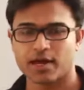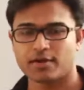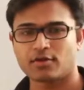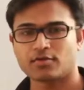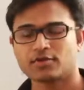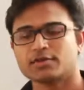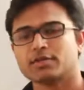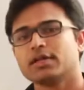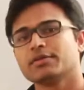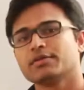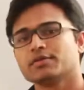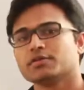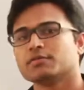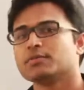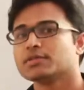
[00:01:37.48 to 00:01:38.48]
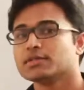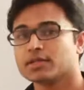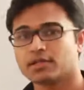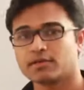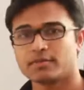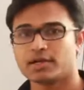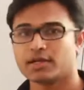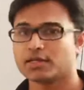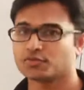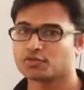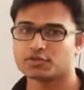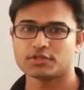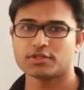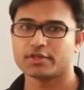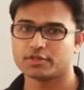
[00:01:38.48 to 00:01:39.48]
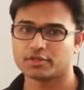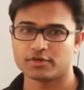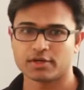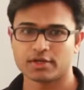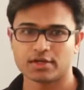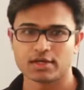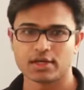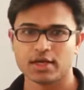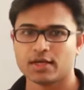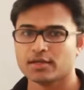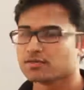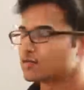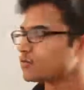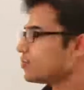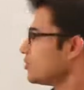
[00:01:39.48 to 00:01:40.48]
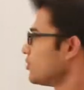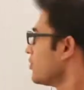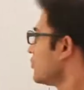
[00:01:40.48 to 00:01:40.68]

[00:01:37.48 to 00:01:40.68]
and now this relationship is nothing but an association, right? So